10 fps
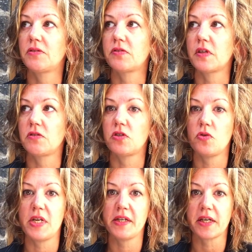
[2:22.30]
It's
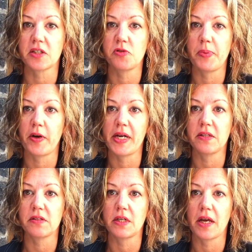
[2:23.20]
a unique
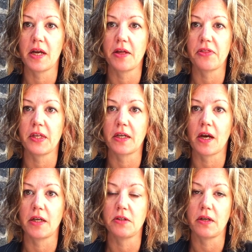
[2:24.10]
experience, and I think
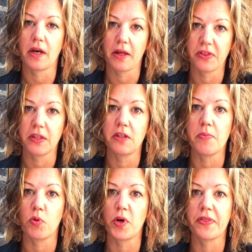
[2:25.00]

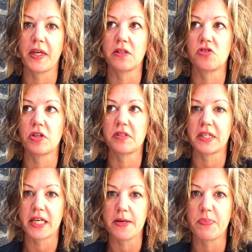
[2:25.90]
the important thing is just
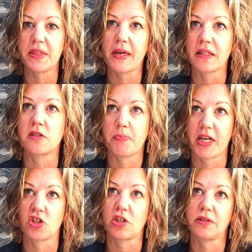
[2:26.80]
to keep it that
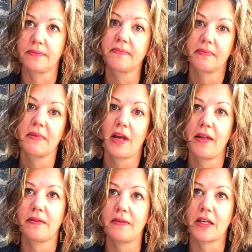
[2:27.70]
special,
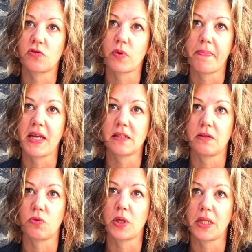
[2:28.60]
and that's what
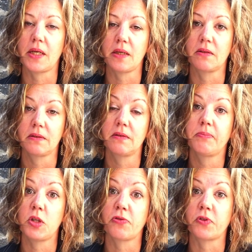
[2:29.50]
makes it really
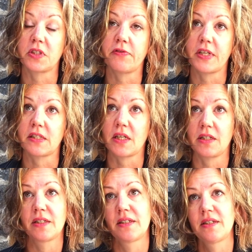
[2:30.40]
beautiful to visit.